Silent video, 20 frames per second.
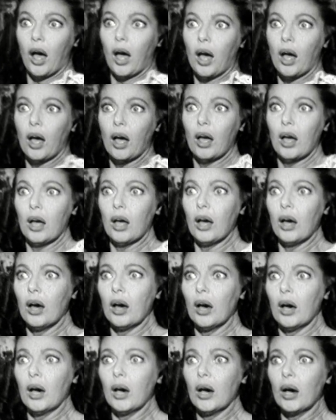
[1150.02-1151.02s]
thereafter.
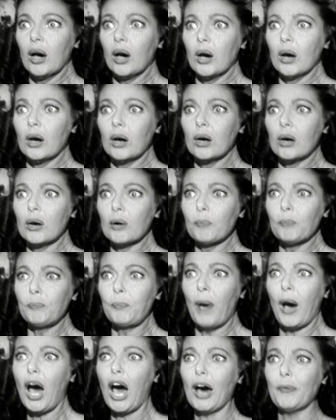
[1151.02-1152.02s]

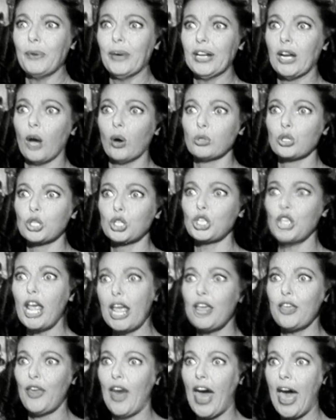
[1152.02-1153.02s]
Papa, don't say
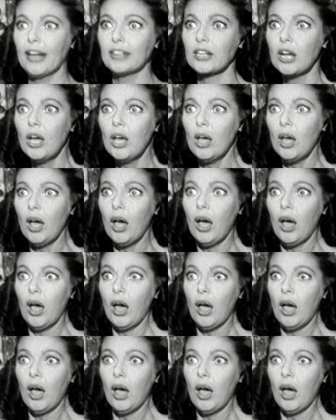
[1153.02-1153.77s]
that! Go to your room!